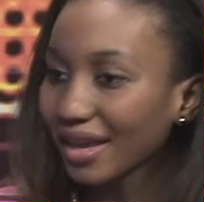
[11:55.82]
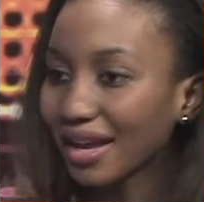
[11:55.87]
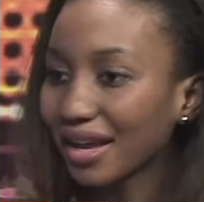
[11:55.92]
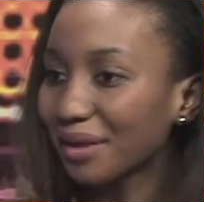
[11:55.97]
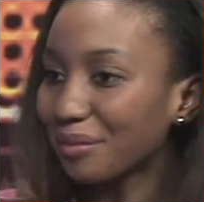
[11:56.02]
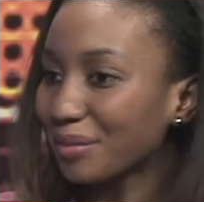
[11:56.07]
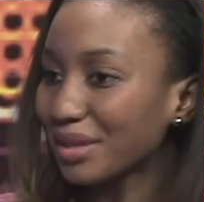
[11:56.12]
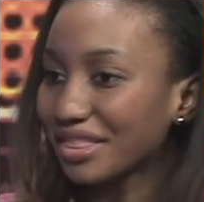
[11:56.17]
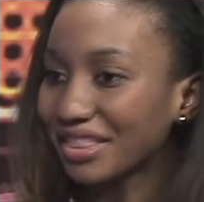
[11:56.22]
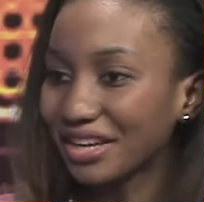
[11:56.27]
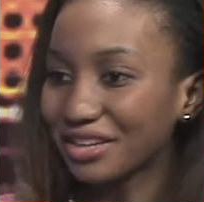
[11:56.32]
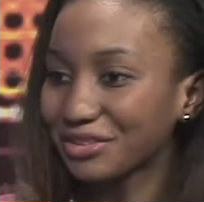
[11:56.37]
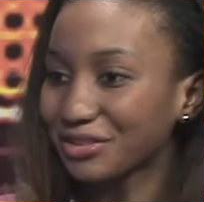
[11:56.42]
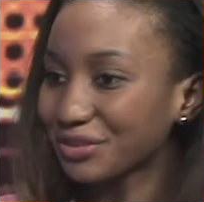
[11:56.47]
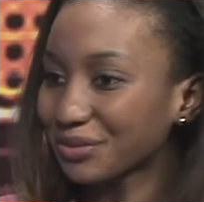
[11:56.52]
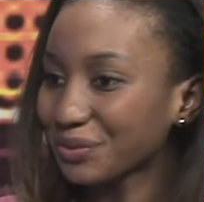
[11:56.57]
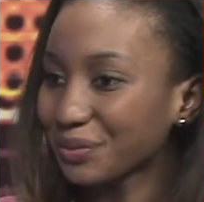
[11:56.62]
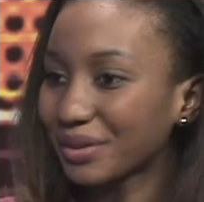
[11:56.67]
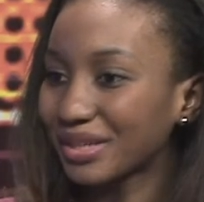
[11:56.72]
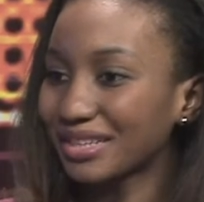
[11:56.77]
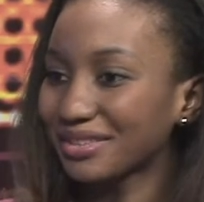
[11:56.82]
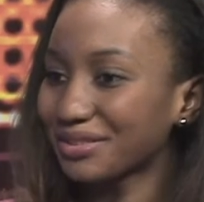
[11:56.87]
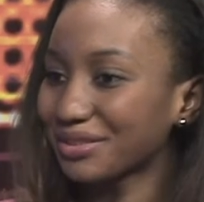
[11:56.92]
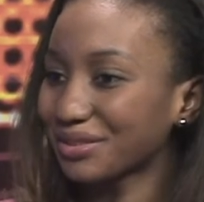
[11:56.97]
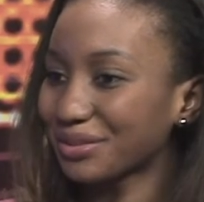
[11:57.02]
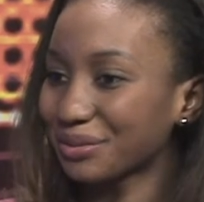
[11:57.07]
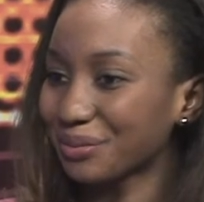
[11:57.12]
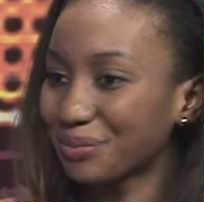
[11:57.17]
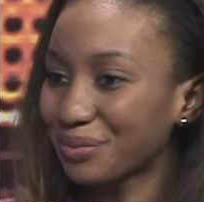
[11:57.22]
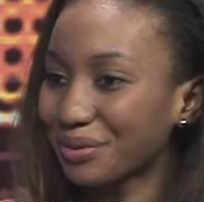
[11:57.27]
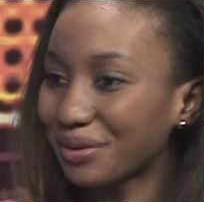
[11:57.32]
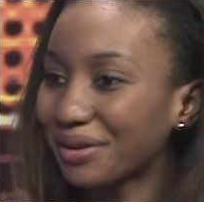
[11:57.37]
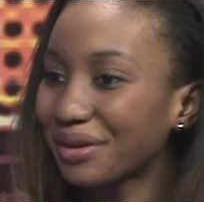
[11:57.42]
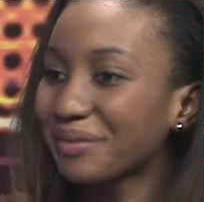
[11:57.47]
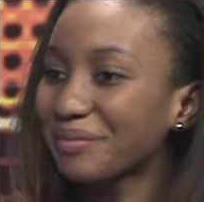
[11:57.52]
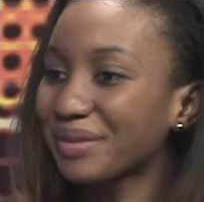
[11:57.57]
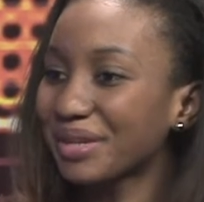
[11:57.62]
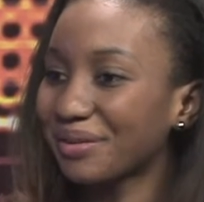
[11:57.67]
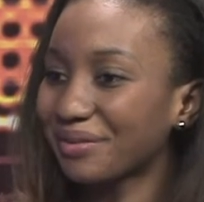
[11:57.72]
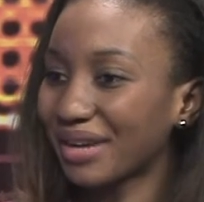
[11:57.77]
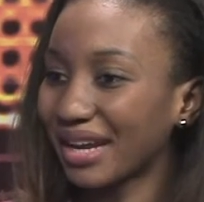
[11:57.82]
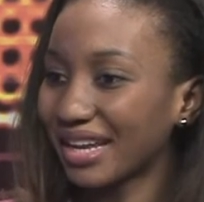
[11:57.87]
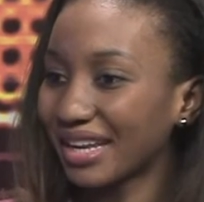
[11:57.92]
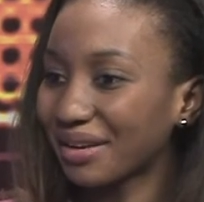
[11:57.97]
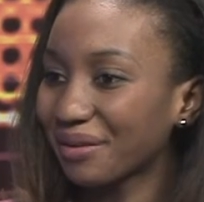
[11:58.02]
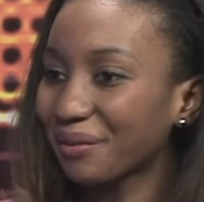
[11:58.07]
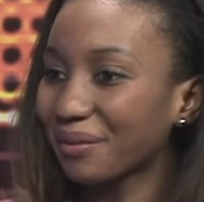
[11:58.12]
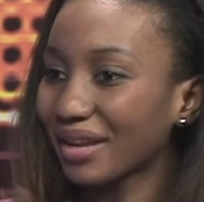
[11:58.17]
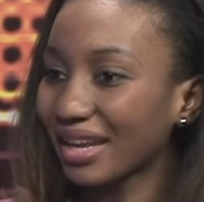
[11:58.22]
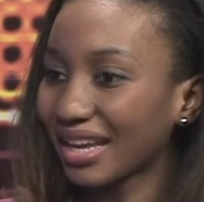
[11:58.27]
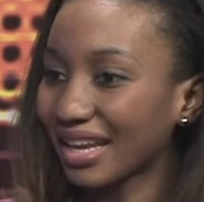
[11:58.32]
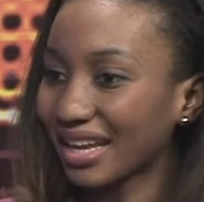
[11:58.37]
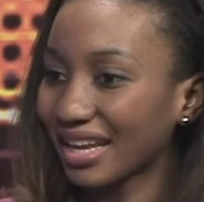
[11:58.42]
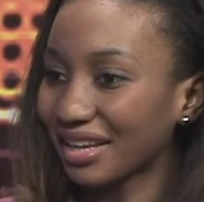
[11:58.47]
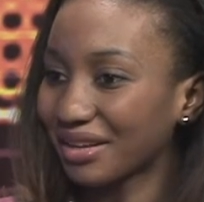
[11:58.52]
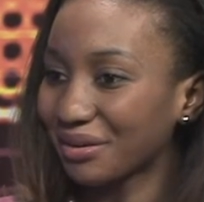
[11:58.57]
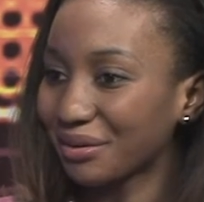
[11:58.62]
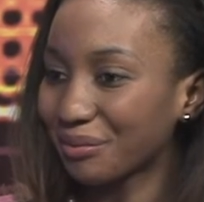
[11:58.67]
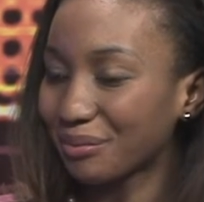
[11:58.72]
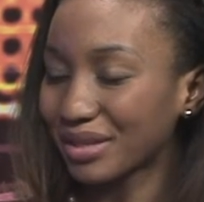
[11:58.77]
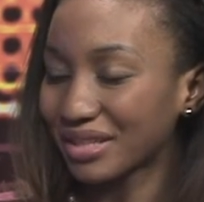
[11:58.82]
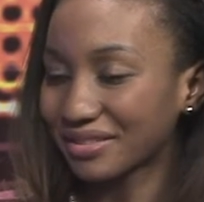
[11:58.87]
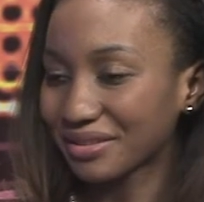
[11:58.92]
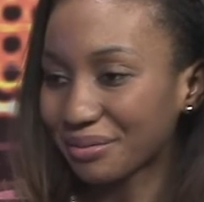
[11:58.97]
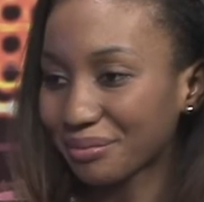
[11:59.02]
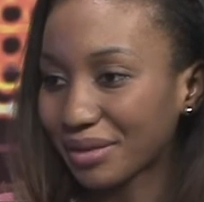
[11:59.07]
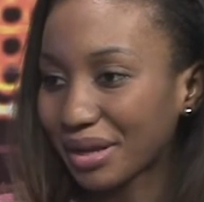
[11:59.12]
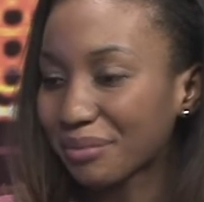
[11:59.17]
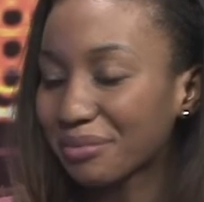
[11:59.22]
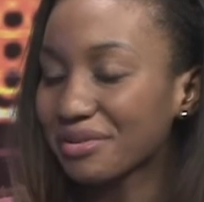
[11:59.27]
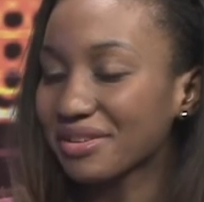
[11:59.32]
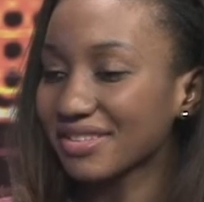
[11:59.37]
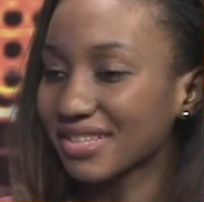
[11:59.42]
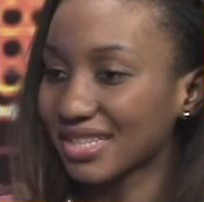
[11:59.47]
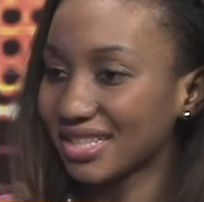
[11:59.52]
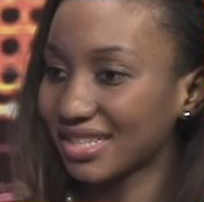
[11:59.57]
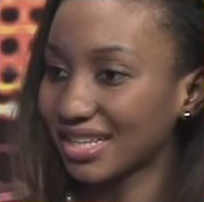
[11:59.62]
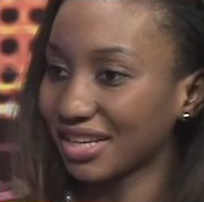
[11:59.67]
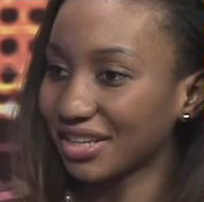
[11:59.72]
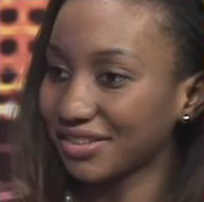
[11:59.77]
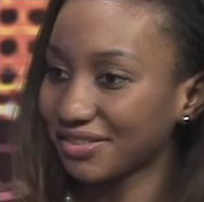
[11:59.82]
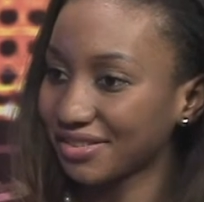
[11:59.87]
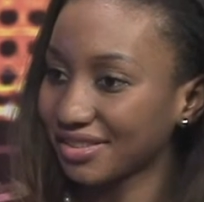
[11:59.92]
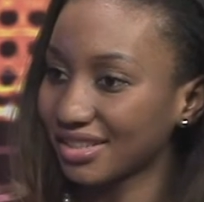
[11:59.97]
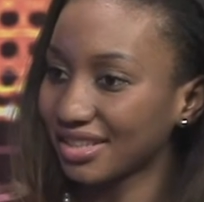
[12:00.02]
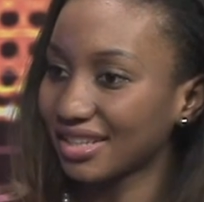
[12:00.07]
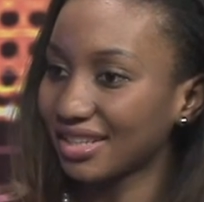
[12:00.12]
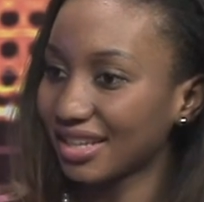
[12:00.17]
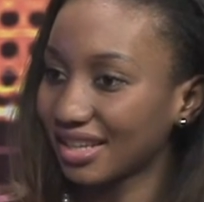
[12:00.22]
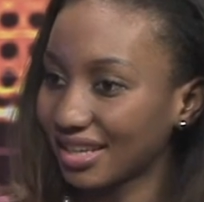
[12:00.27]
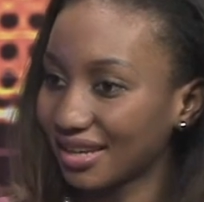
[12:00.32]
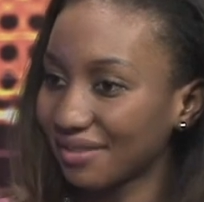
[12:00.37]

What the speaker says: I mean, they just wanted to support me right away, you know, based on my presentation and